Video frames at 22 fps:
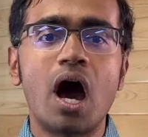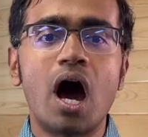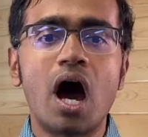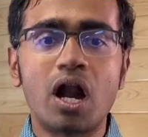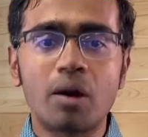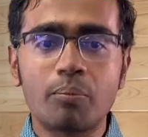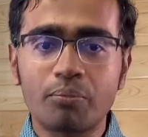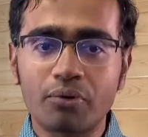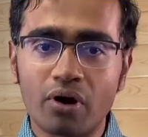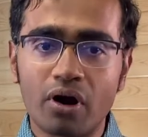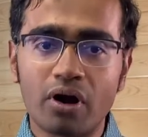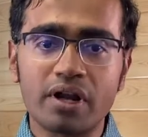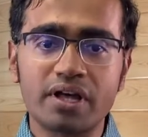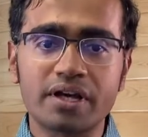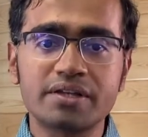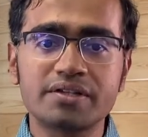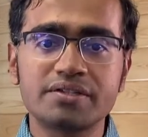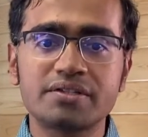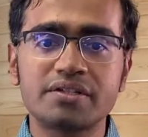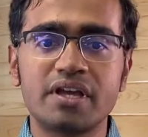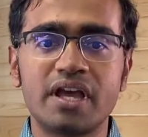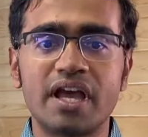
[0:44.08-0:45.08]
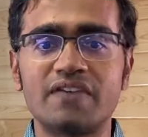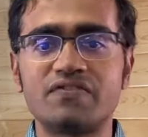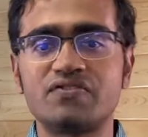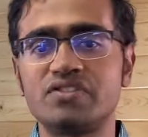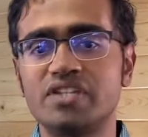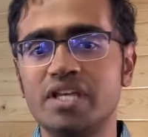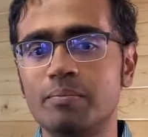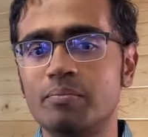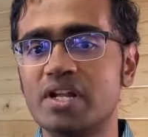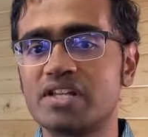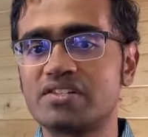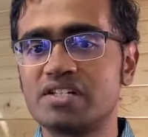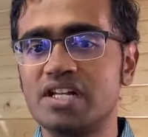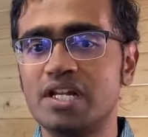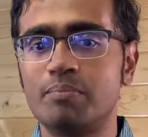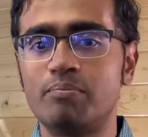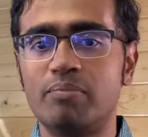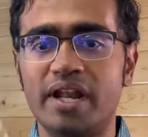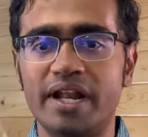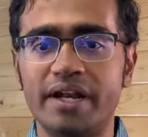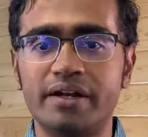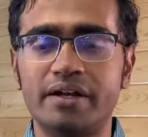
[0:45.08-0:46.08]
Our products have
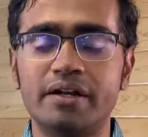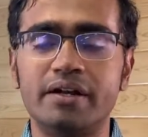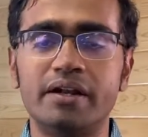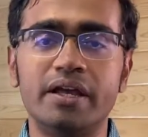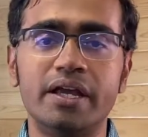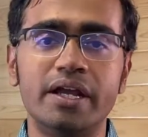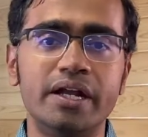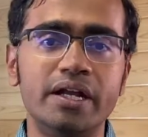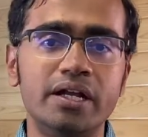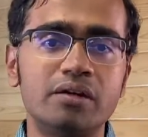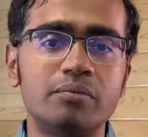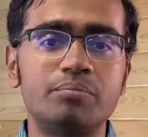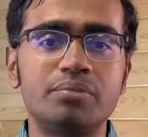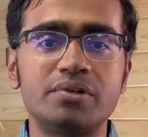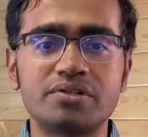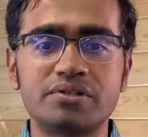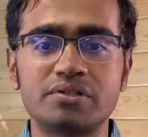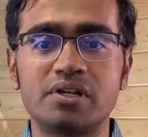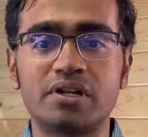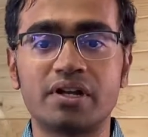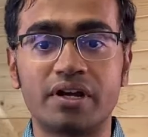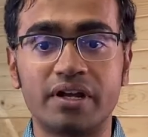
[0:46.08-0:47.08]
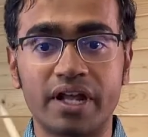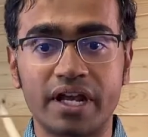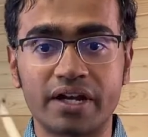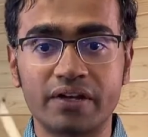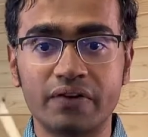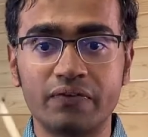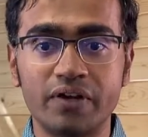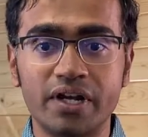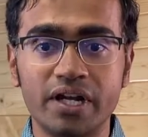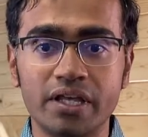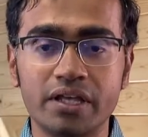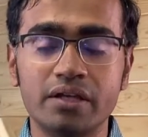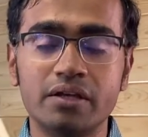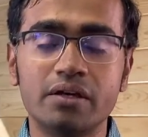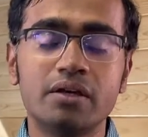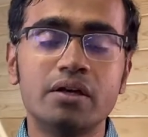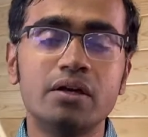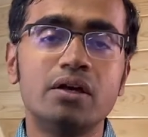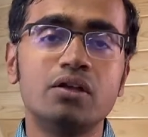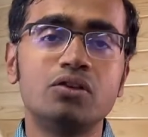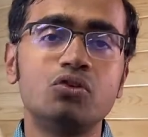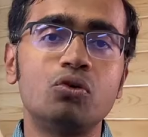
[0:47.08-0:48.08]
seamlessly blended interpersonal connectivity
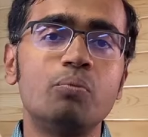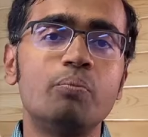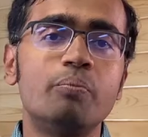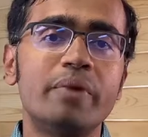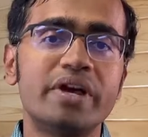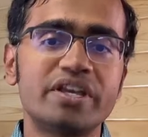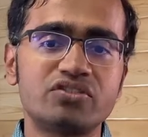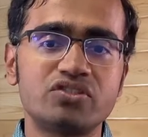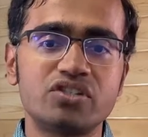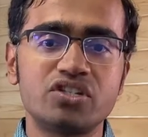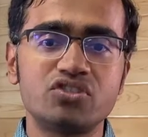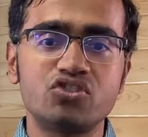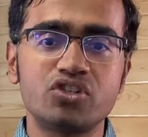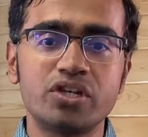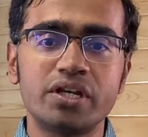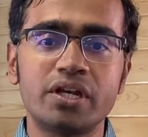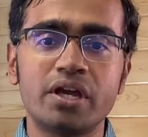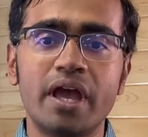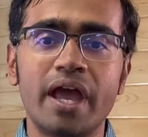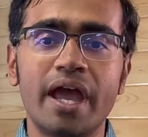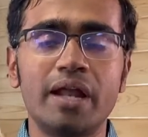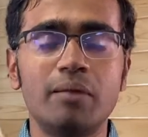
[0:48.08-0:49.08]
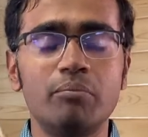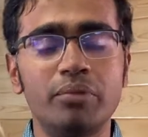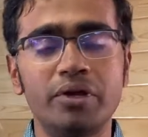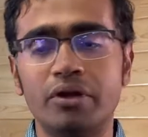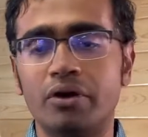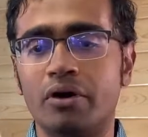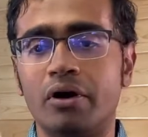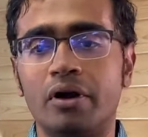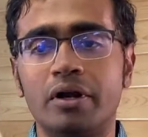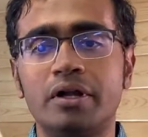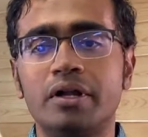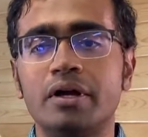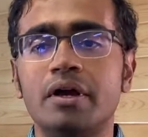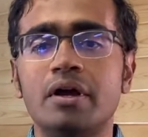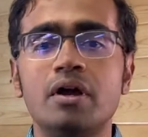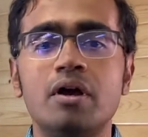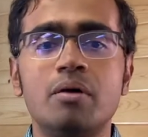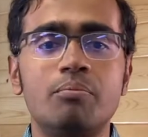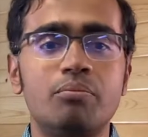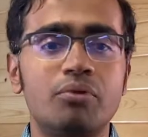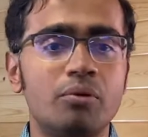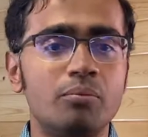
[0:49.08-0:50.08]
through messaging and beyond,
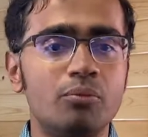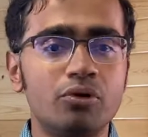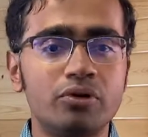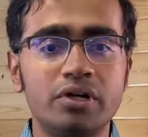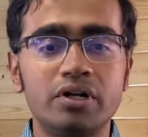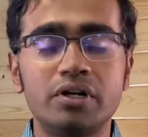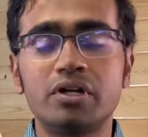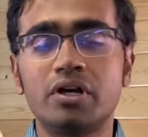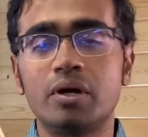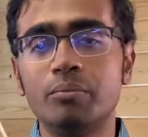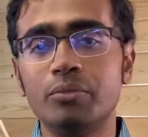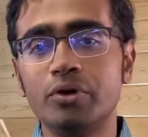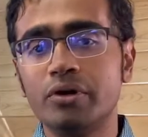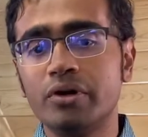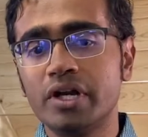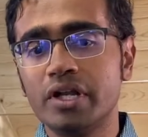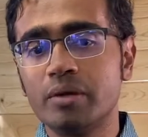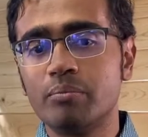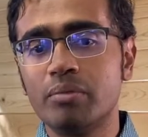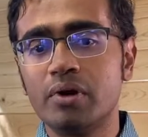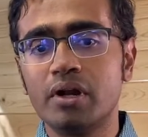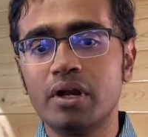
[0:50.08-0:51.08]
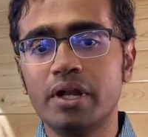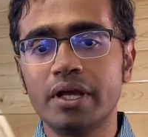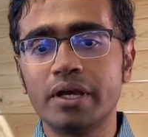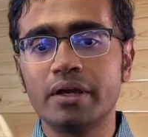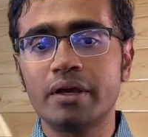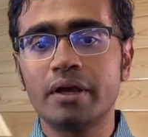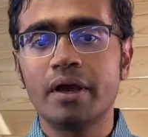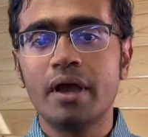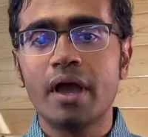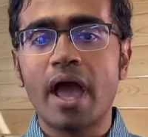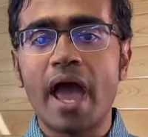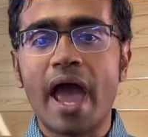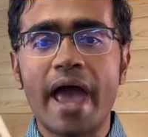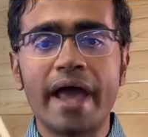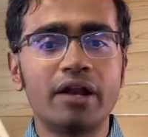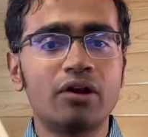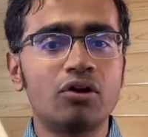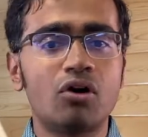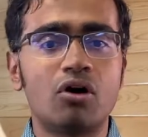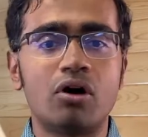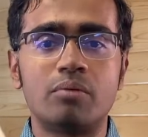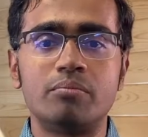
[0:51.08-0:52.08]
promoted community building
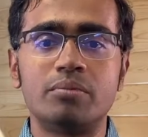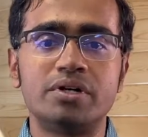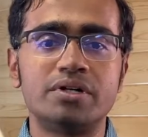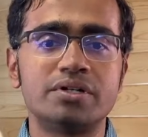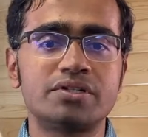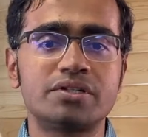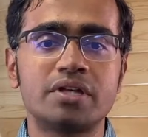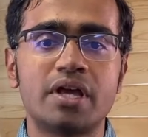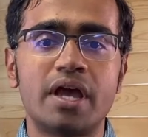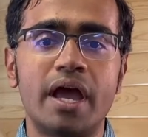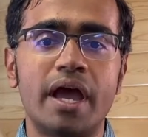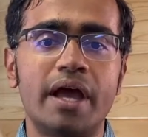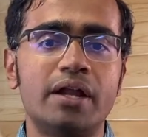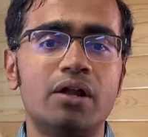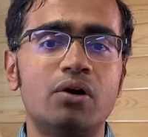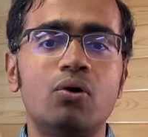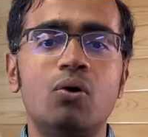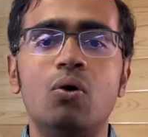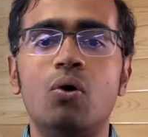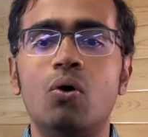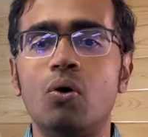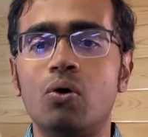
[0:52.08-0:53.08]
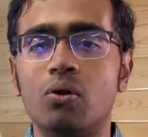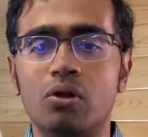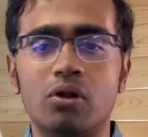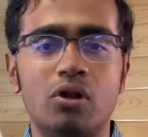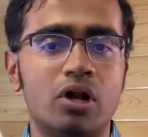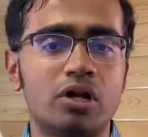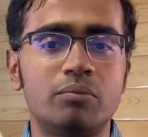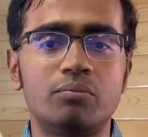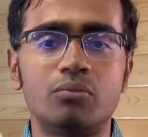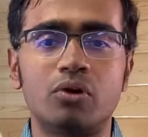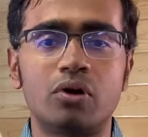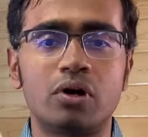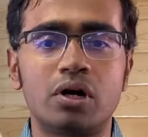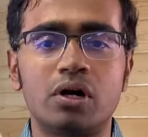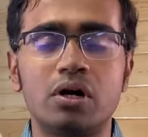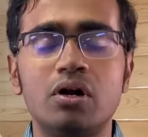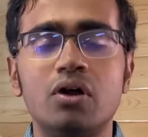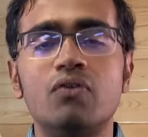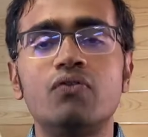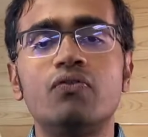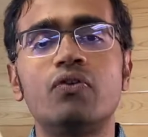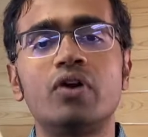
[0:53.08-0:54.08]
and commerce, and a whole lot more
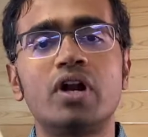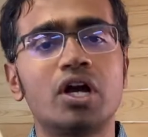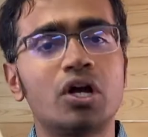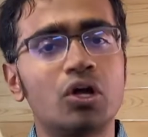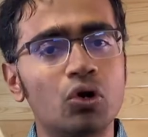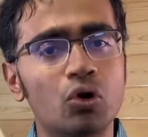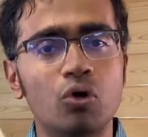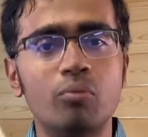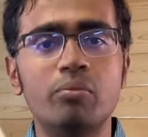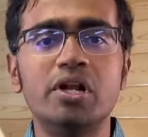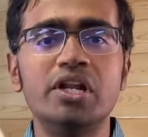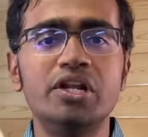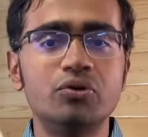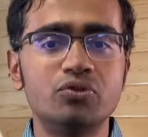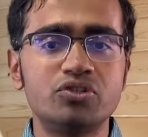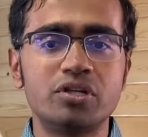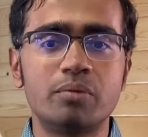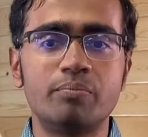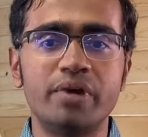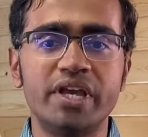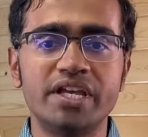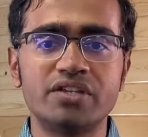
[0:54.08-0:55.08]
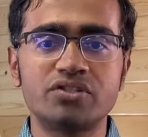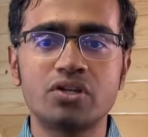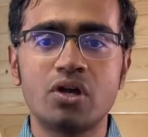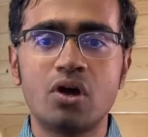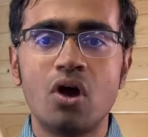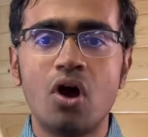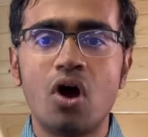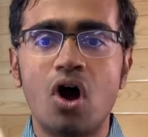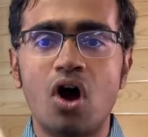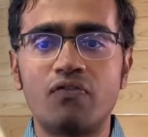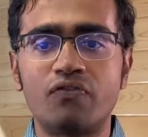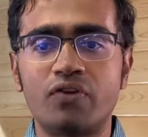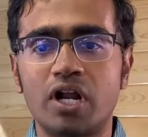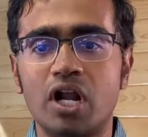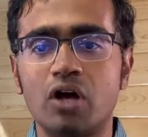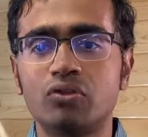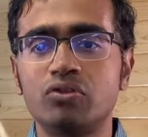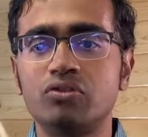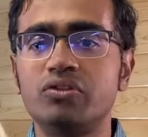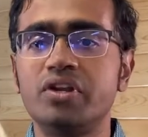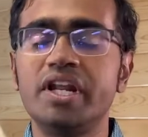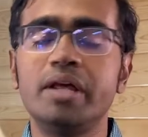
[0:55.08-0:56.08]
for a global user base of
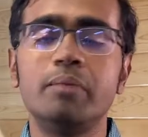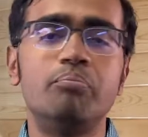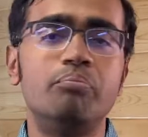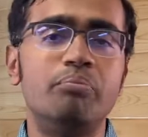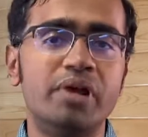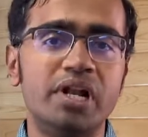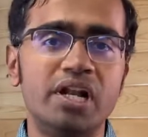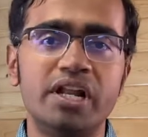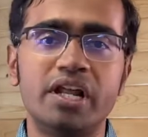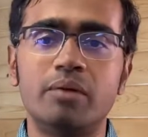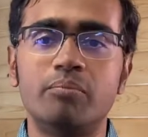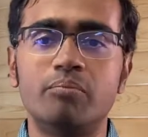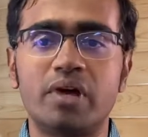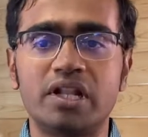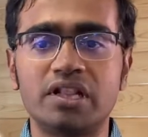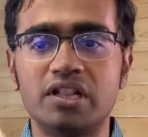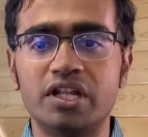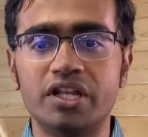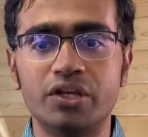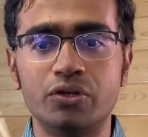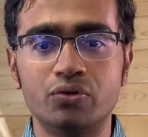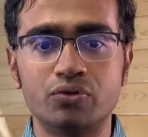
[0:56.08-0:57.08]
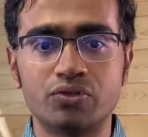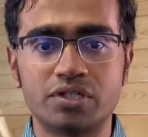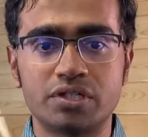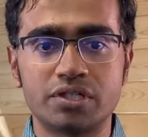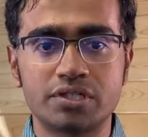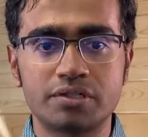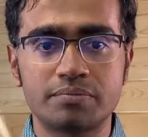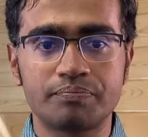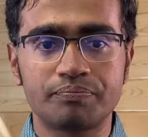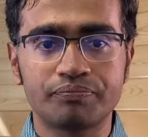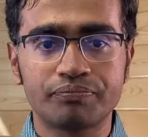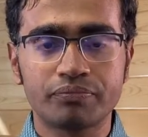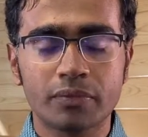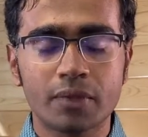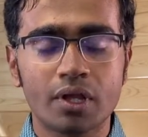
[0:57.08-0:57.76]
around 3 billion monthly users.